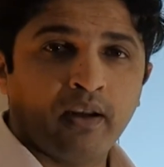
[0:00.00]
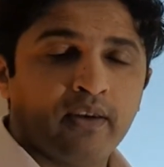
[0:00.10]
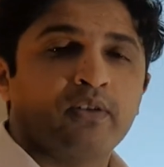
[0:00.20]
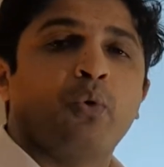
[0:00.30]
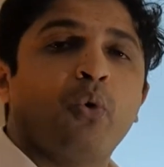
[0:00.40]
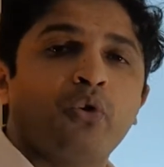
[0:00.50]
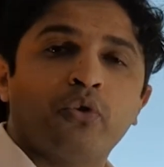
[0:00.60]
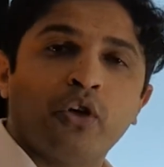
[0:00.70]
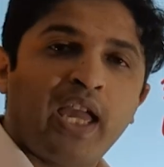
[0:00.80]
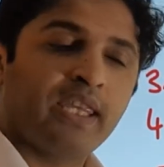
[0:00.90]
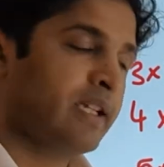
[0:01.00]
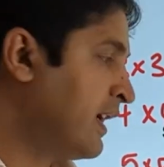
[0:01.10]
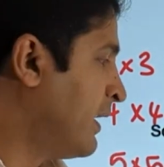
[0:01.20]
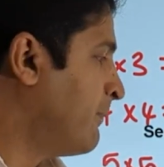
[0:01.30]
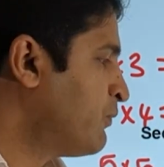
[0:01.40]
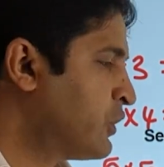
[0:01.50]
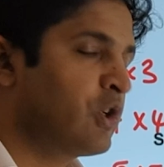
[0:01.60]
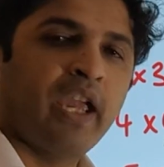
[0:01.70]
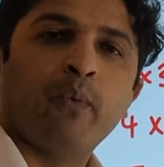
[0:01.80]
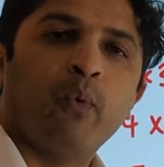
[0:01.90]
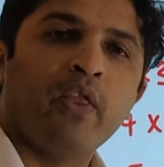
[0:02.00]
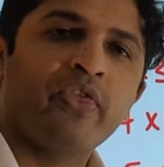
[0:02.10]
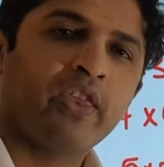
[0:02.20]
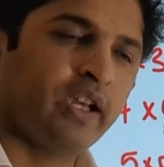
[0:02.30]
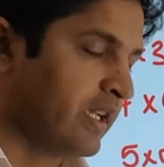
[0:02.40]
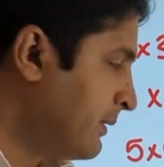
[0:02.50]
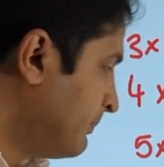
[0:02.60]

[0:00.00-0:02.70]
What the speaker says: score together, you get 1/3.